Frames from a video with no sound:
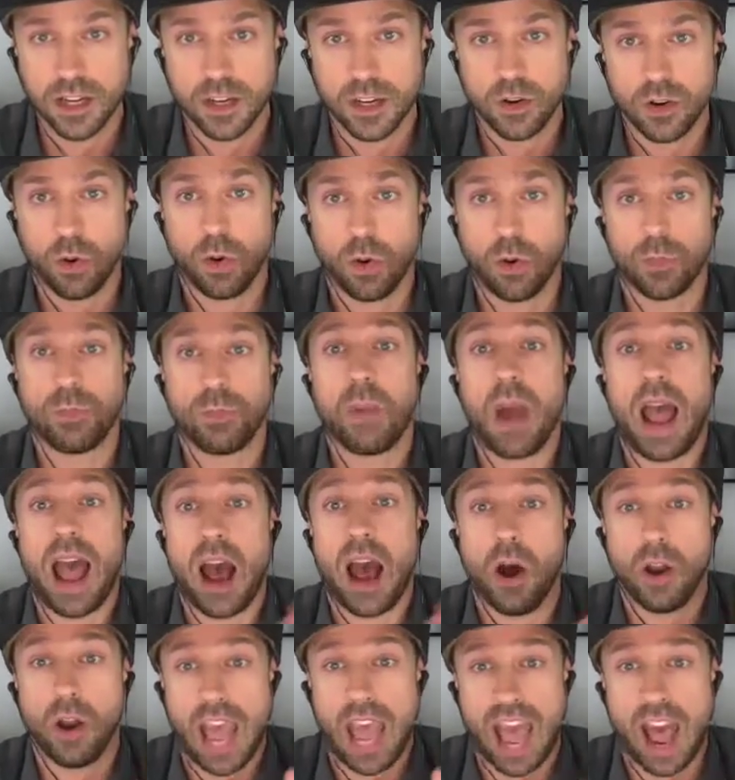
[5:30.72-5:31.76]
or
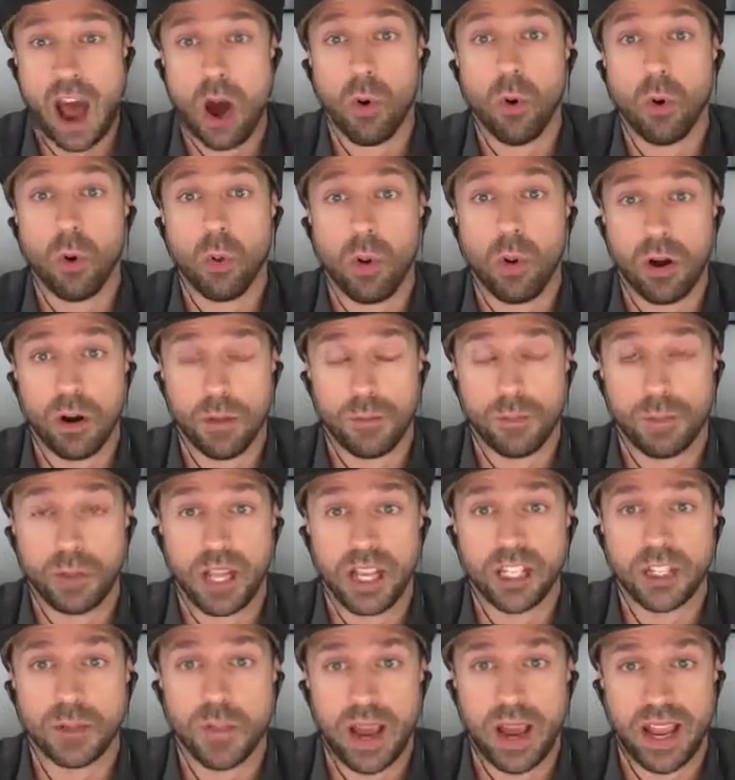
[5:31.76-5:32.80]
how or where to
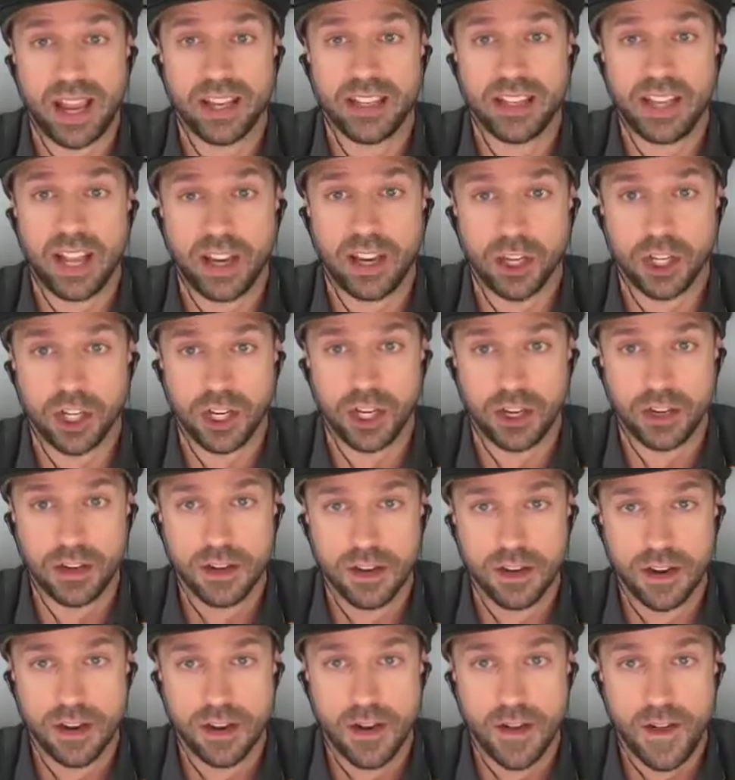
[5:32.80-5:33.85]
place my attention
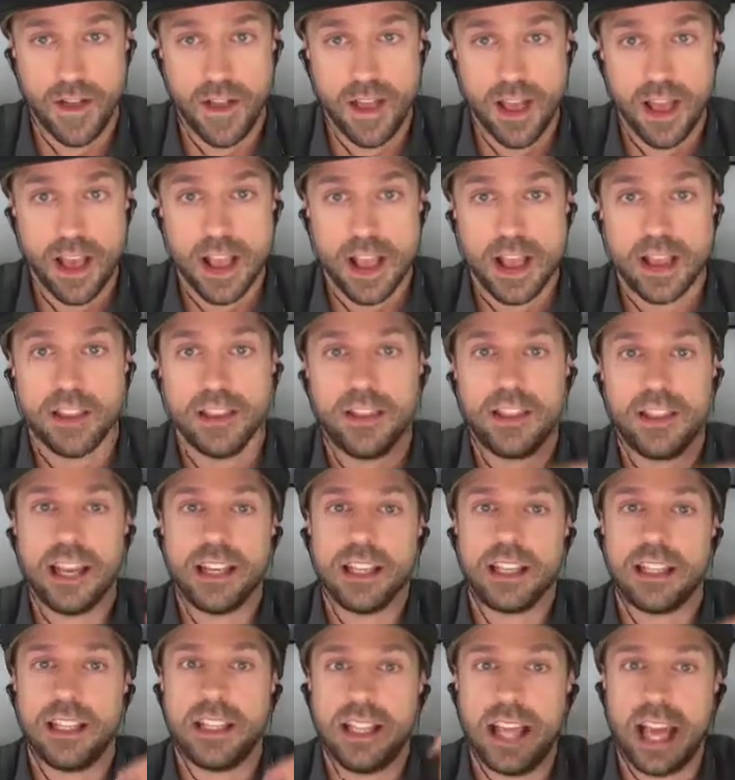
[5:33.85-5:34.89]

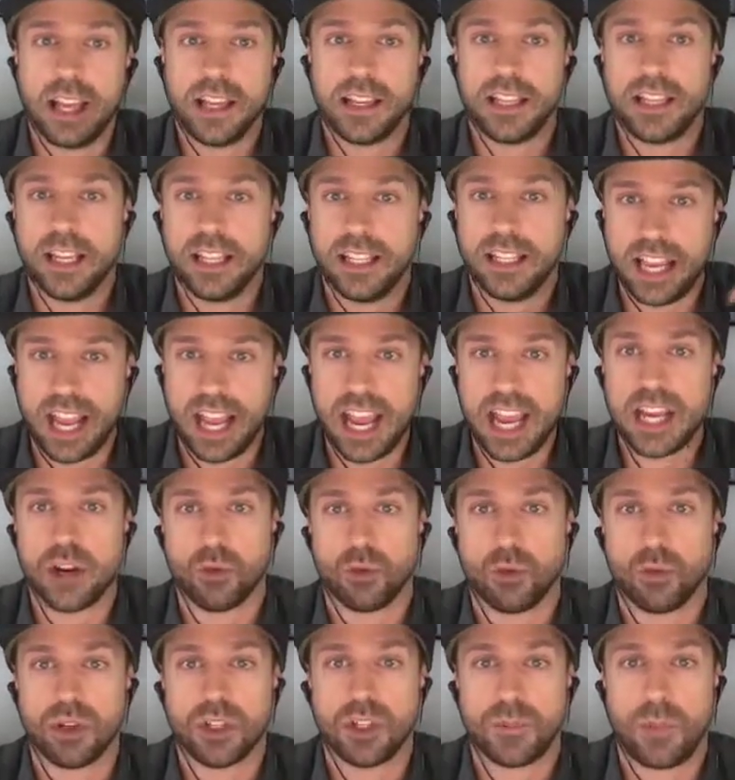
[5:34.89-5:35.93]
than to take a
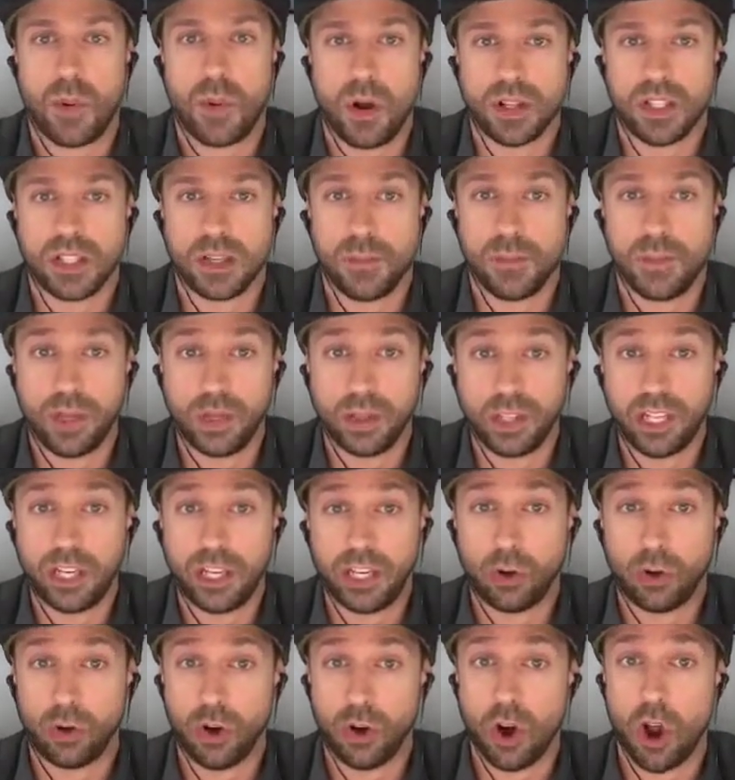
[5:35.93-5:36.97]
responsibility
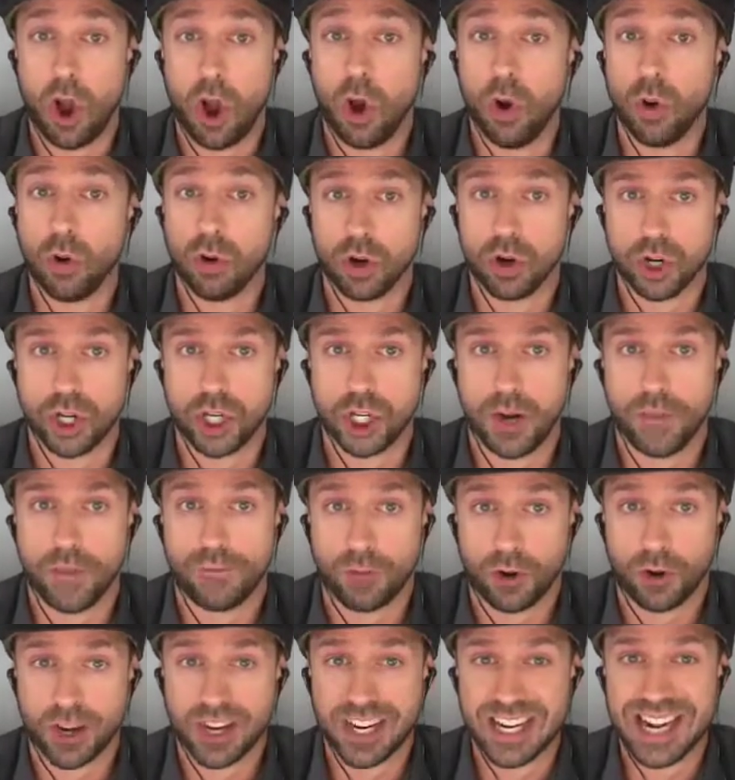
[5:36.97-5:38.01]
or ownership
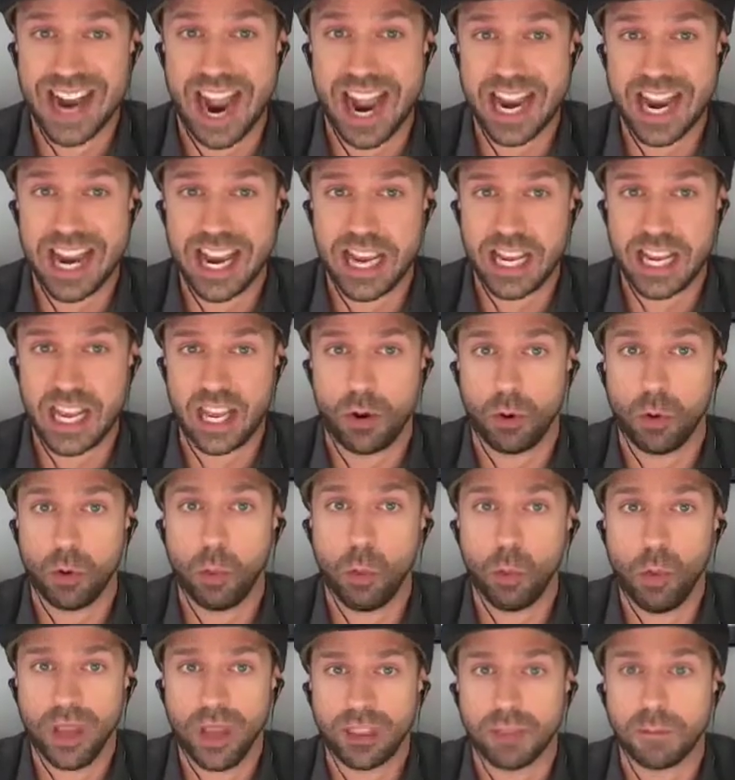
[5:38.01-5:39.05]
for guiding it
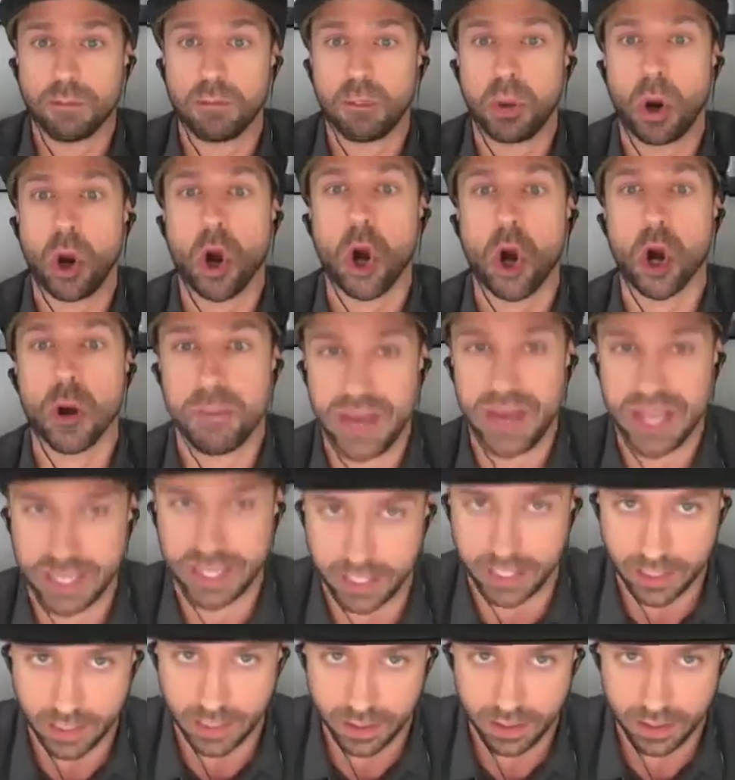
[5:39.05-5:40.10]
with purpose.